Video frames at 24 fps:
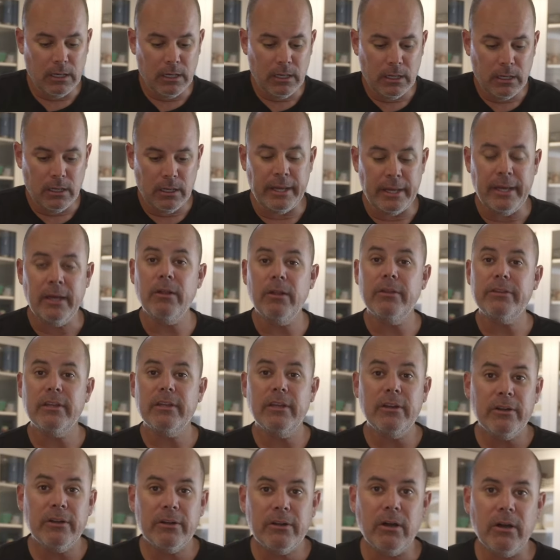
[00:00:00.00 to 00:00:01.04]
a
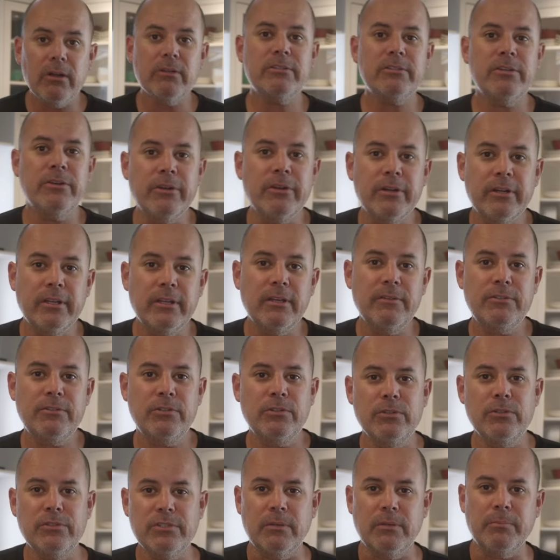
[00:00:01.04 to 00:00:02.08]
healthier alternative
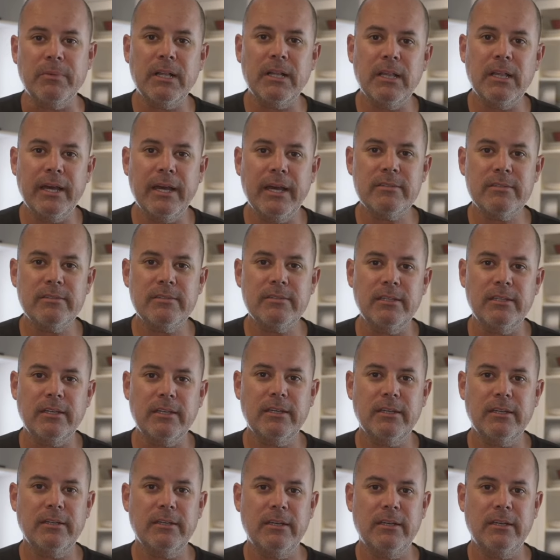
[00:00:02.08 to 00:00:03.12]
to some
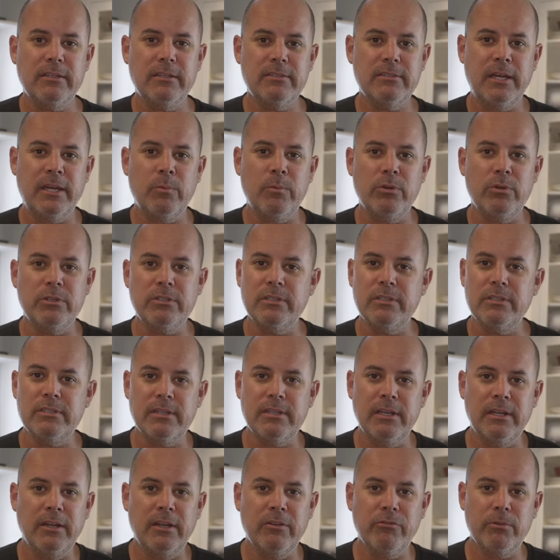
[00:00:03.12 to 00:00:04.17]
classic sandwiches
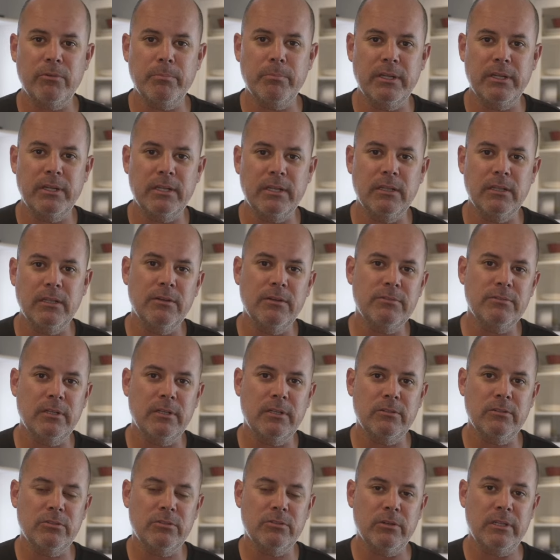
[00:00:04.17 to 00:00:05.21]
that everybody loves and
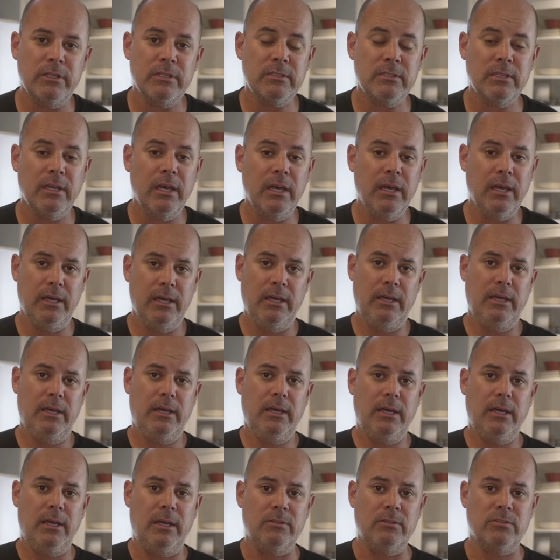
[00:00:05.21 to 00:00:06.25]
enjoys.
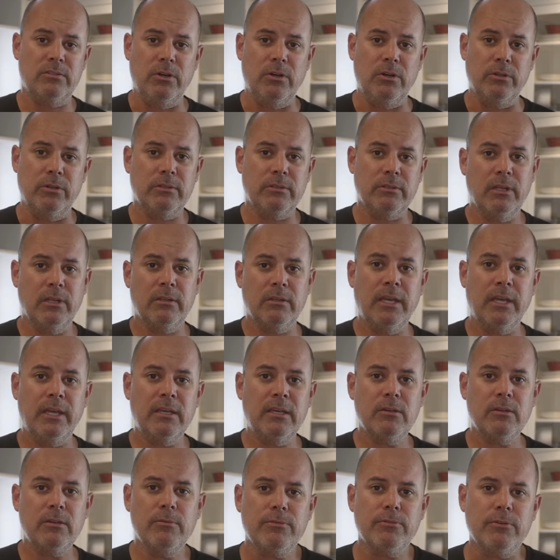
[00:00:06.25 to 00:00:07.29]
And so,
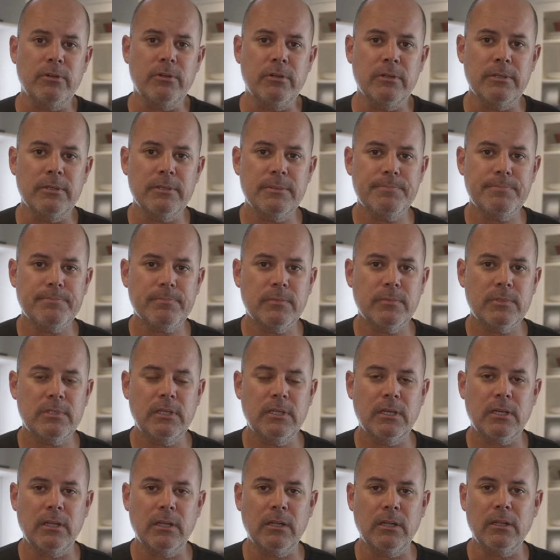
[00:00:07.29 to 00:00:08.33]
thank you for
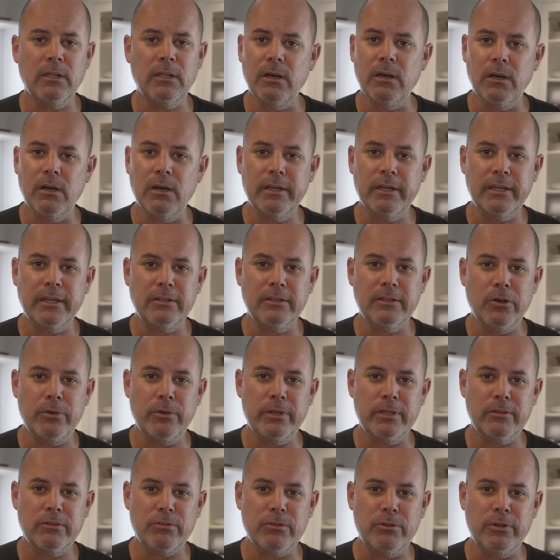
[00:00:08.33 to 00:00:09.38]
sticking along and
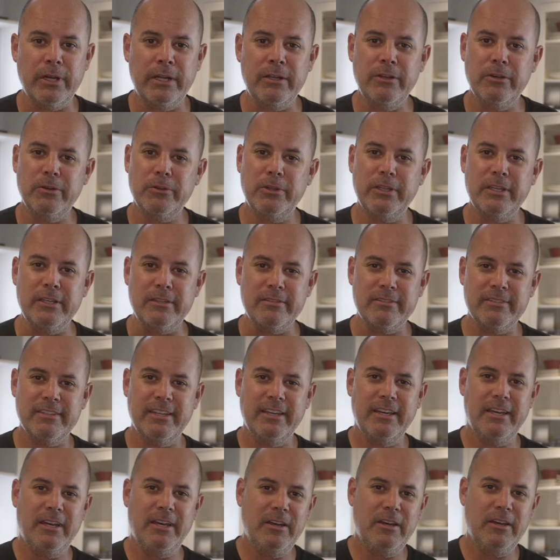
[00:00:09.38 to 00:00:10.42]
going through. I know these
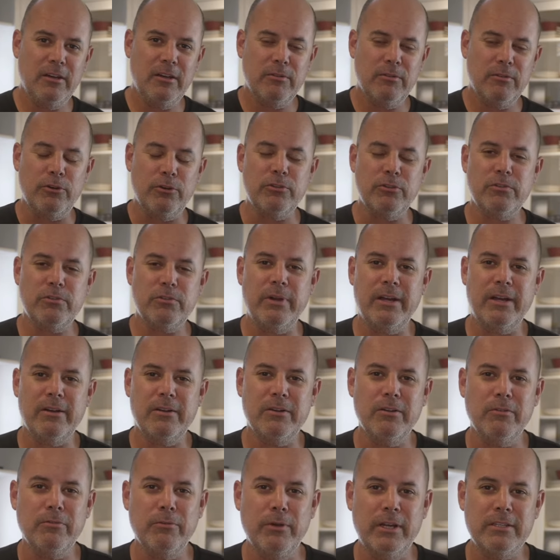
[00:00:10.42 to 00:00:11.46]
first
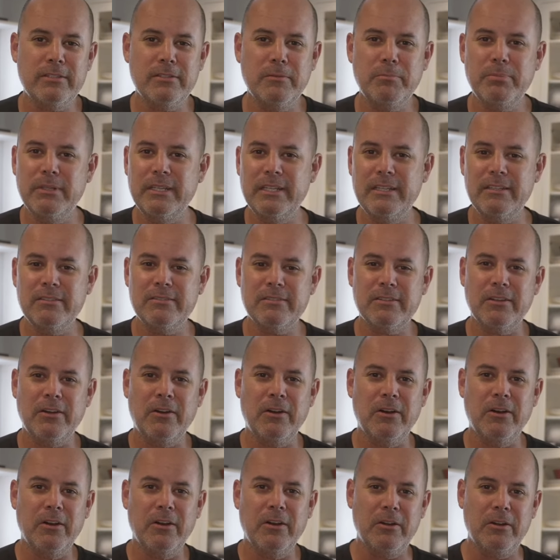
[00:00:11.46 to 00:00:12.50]
round of recipes
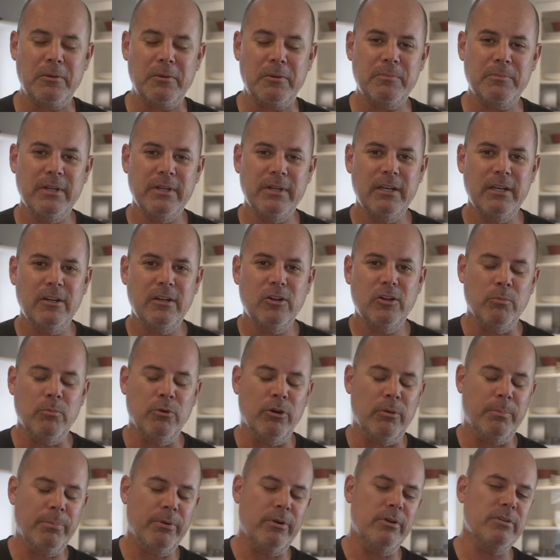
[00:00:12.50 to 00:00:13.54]
are
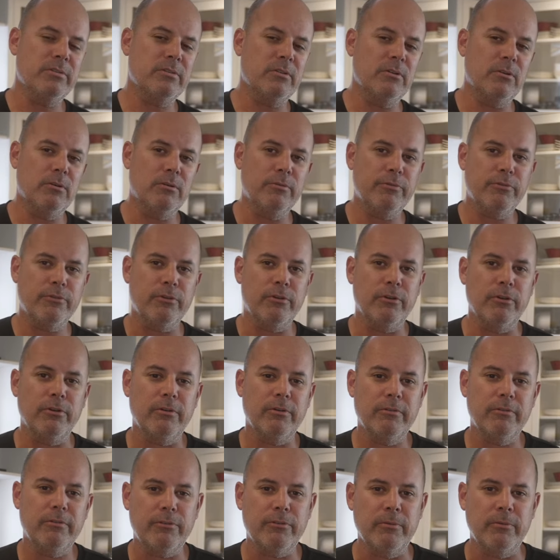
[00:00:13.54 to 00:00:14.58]
more personal
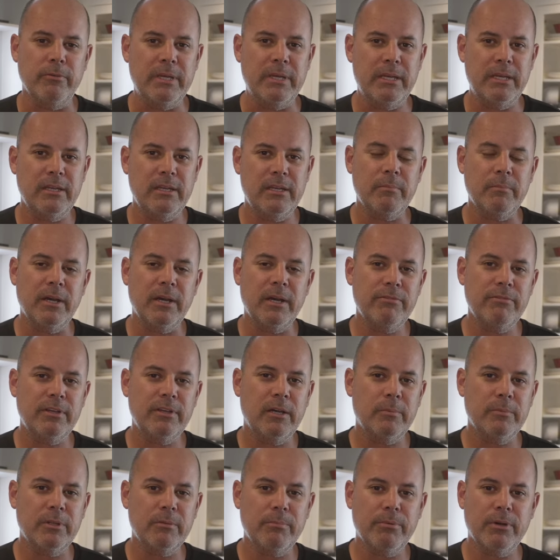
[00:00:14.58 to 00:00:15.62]
for me and my
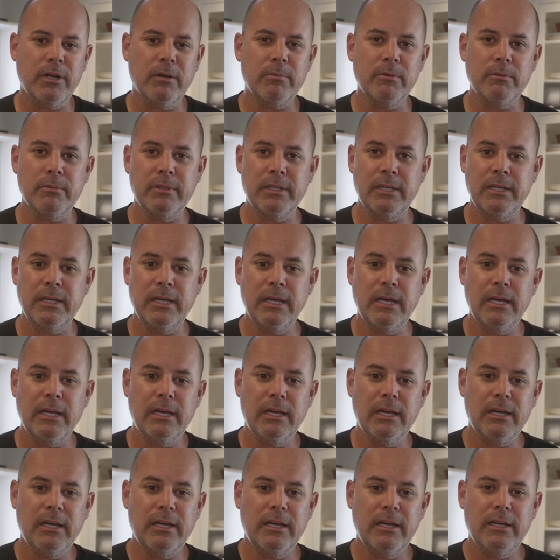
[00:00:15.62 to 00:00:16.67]
family probably,
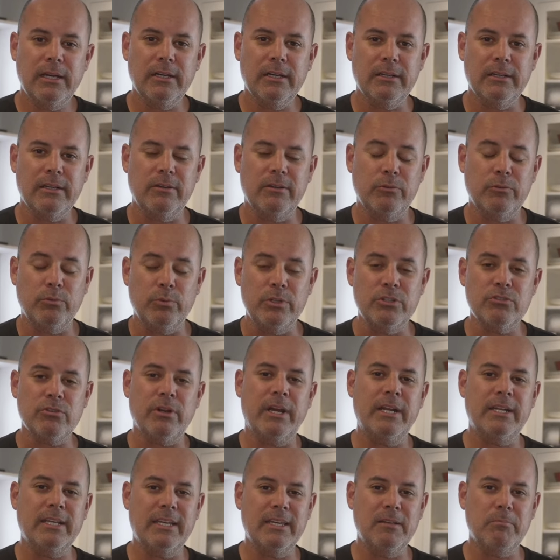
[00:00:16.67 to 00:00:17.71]
as we
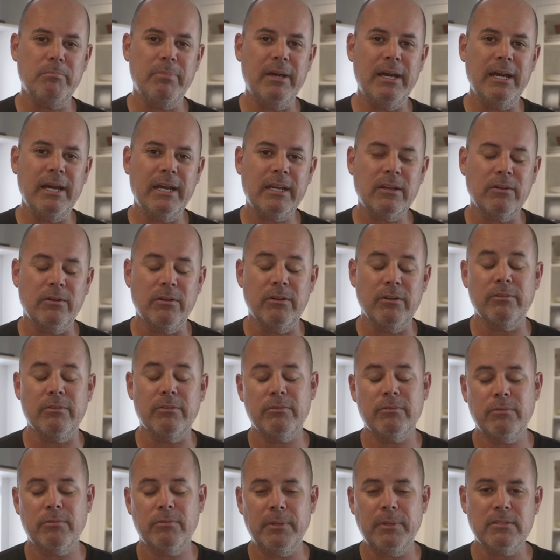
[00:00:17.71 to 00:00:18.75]
try to get back, or
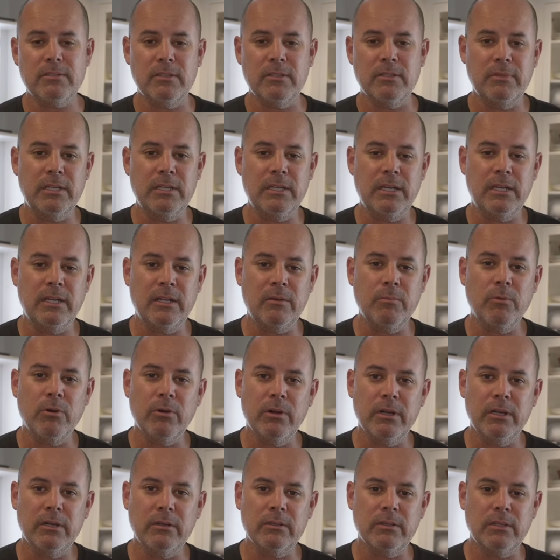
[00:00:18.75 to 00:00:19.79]
especially me, eating
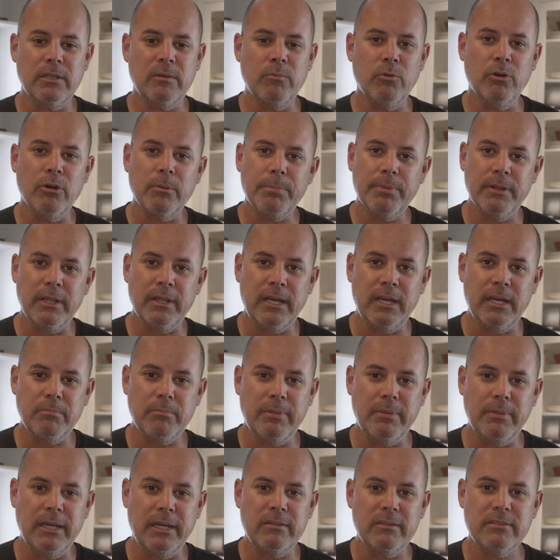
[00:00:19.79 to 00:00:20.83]
more healthy, more
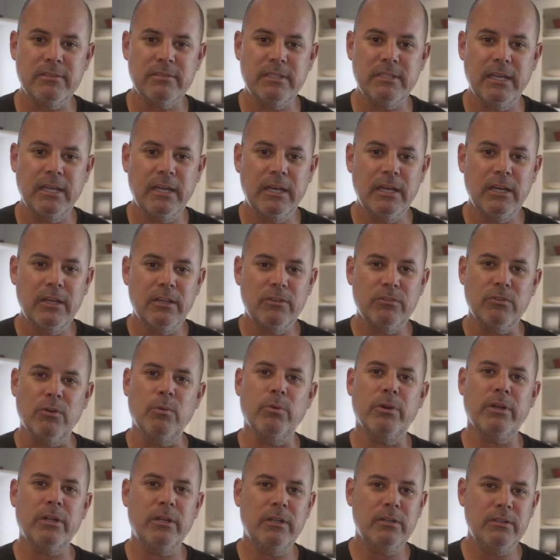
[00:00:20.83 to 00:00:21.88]
plant-based. So
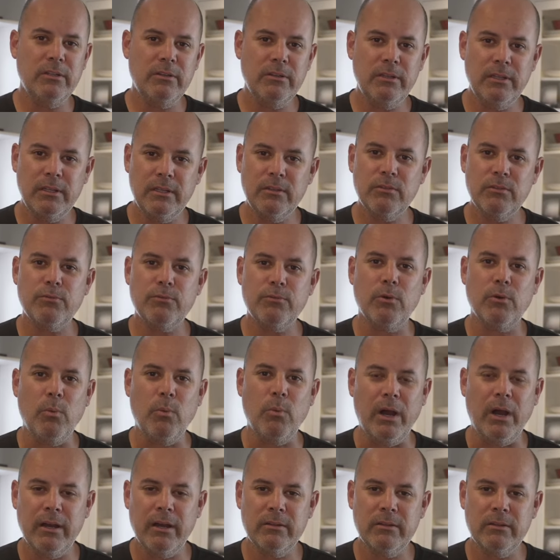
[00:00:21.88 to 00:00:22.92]
we're going to do these for a
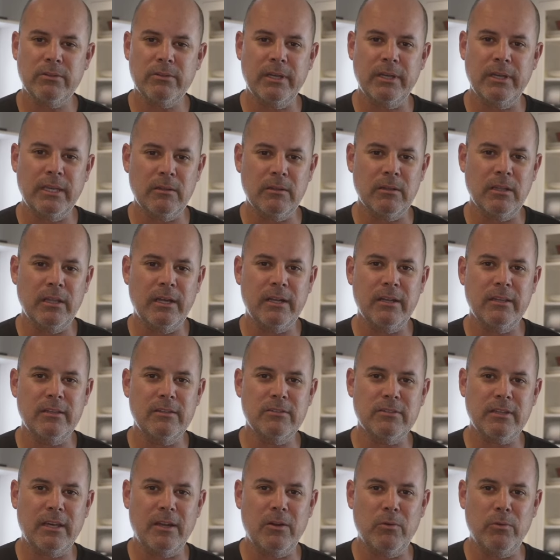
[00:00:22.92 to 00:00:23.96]
while until I get a lot of
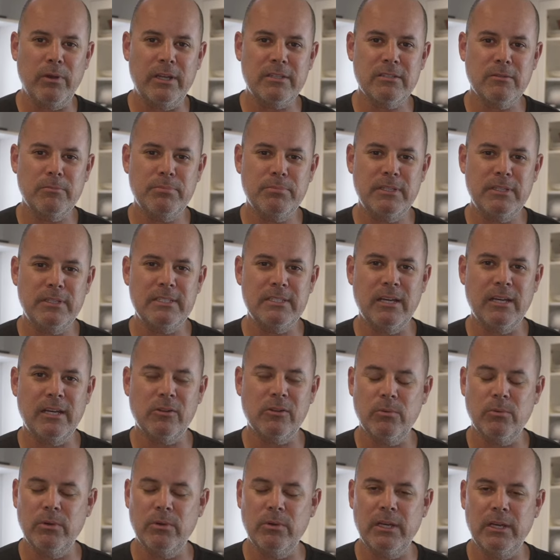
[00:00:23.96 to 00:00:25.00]
these kind of recipes out
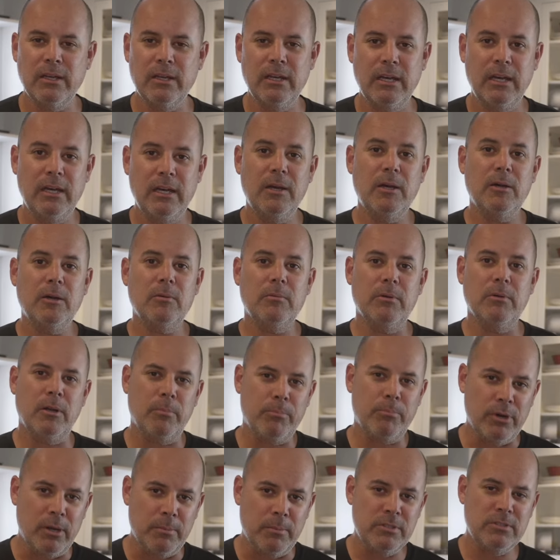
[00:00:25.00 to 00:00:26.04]
of the way. But I
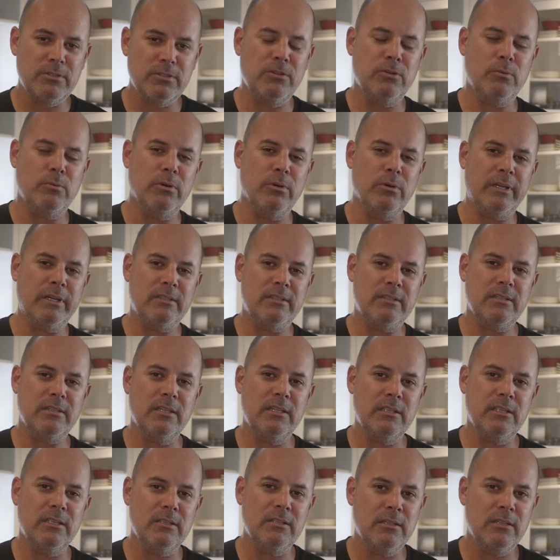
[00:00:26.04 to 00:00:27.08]
promise you we'll get to
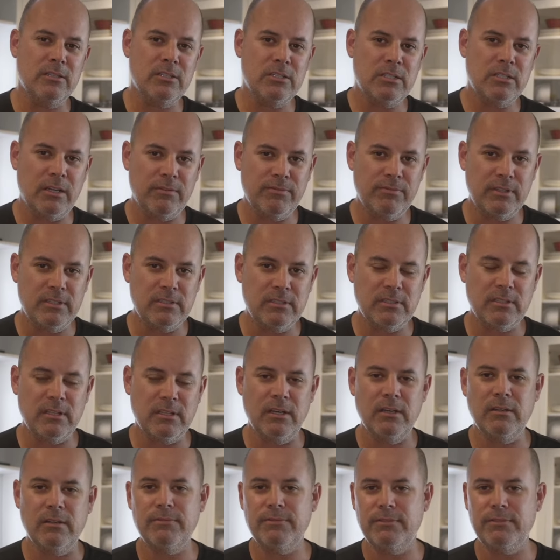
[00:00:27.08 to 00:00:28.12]
the chefy
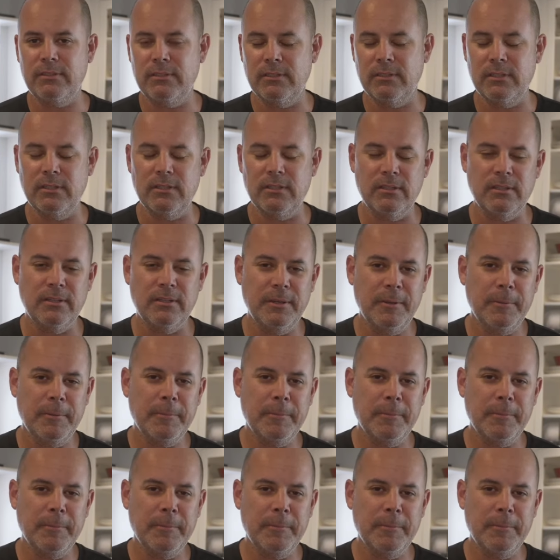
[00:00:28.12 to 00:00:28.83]
stuff and